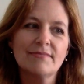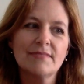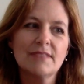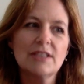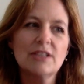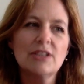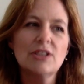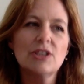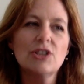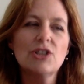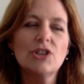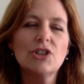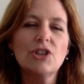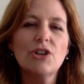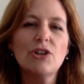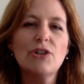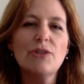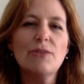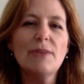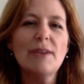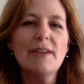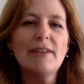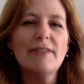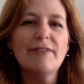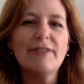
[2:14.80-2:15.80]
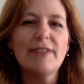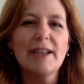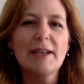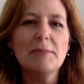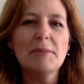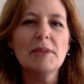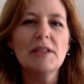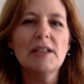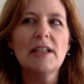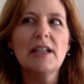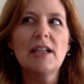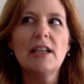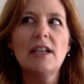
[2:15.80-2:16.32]
and to show my
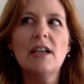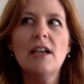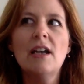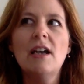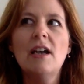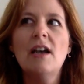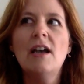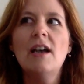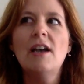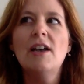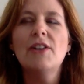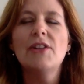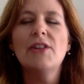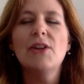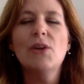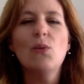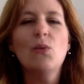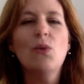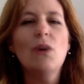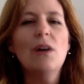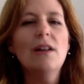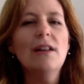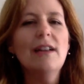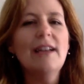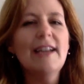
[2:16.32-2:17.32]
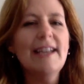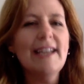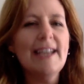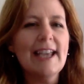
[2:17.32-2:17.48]
family that while I